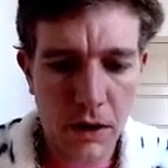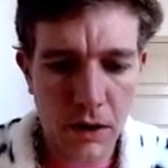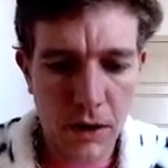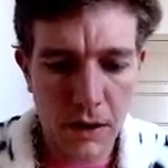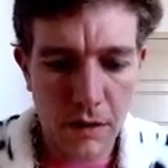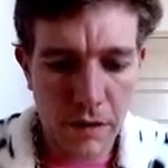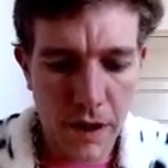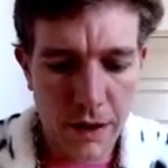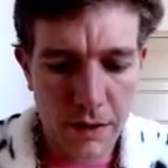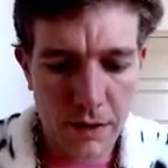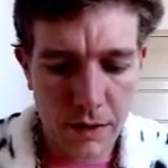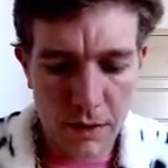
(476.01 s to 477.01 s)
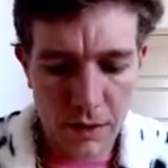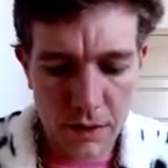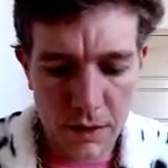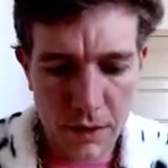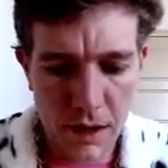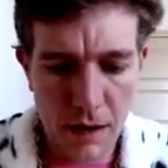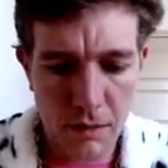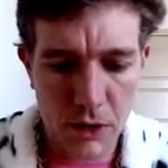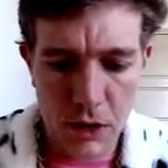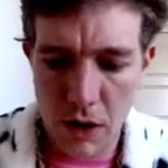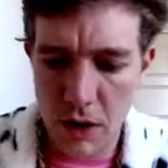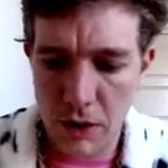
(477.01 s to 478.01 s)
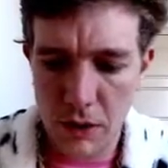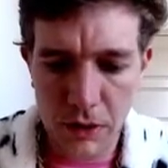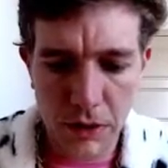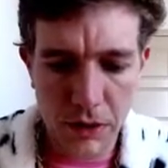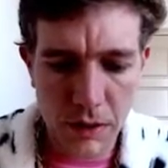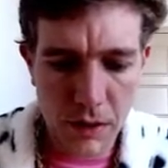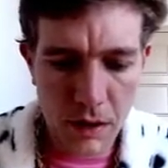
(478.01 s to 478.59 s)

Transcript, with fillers: our green vets, Sam Darnold,